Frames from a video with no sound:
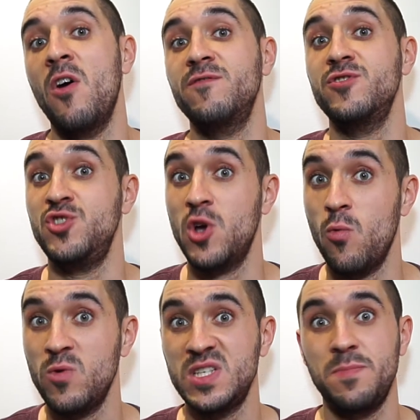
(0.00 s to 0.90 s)
of
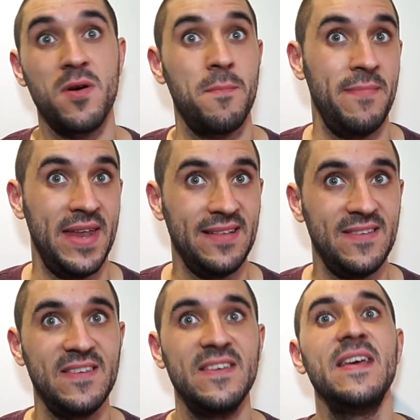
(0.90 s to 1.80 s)
jokes per
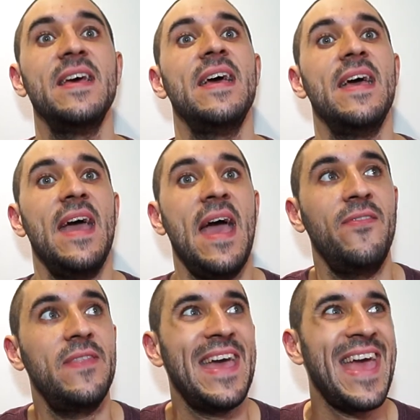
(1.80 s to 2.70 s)
minute.
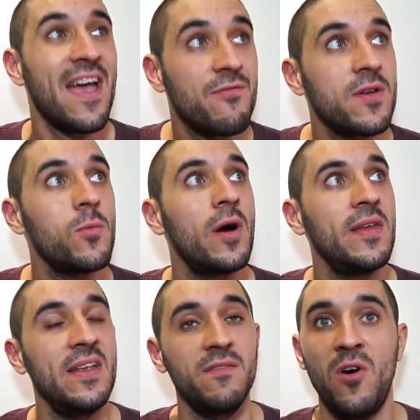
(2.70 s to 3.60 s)
And everyone
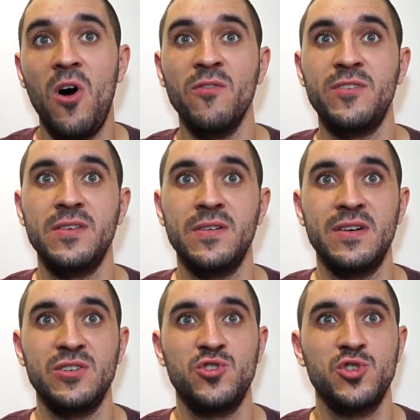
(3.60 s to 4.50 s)
involved
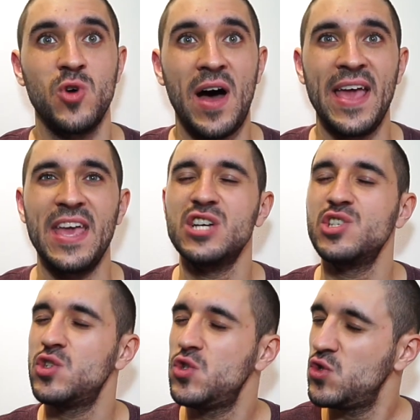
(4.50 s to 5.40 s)
try
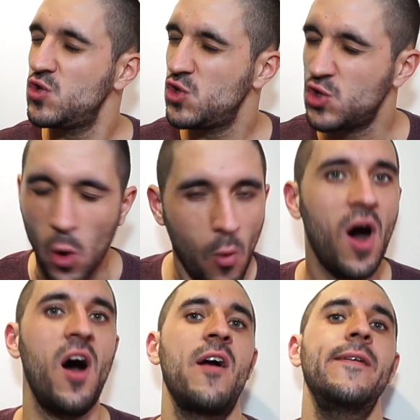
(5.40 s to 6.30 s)
so
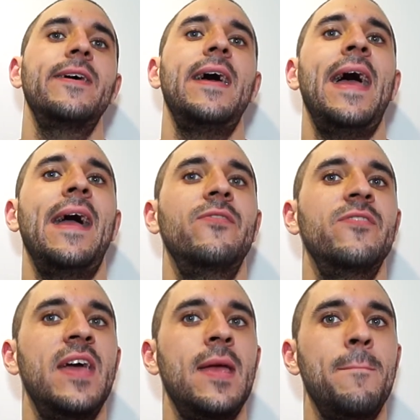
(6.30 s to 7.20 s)
hard, and
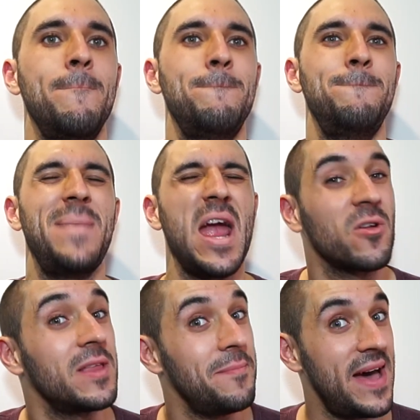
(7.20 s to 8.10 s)
they
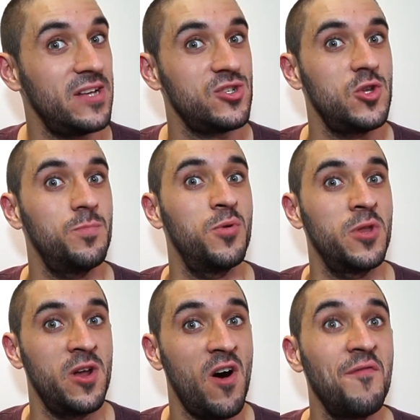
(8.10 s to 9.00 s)
barely manage to pull
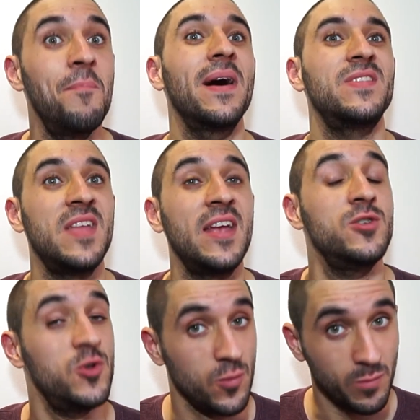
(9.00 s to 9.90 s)
it off, but they
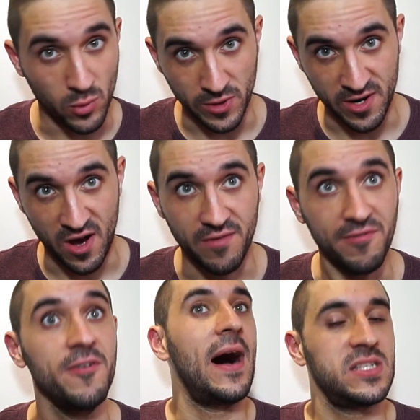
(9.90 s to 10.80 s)
do pull it off.
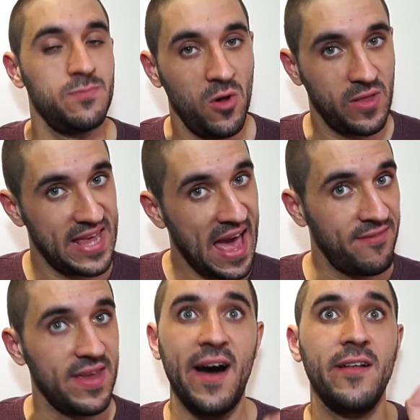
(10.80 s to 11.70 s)
A small
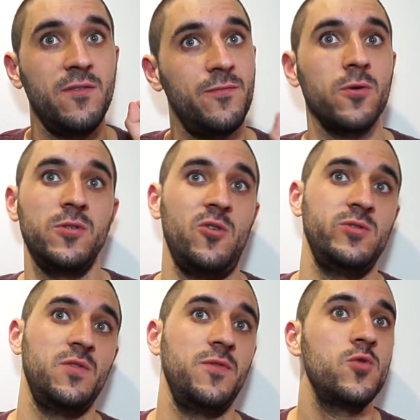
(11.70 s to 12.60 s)
caveat for
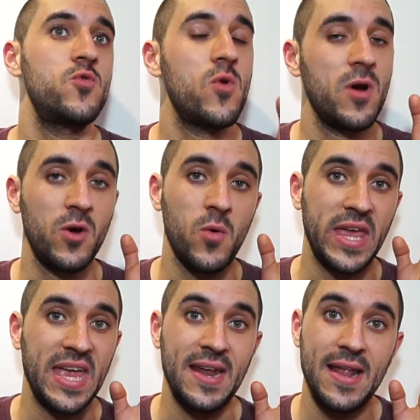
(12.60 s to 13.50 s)
those of you who are
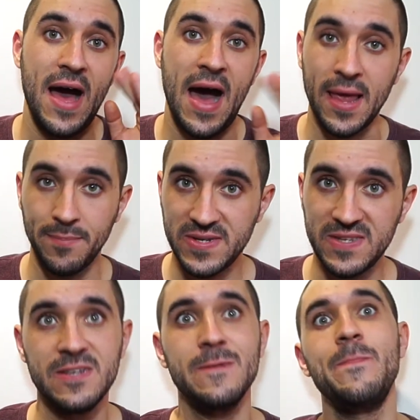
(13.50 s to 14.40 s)
going in hyped: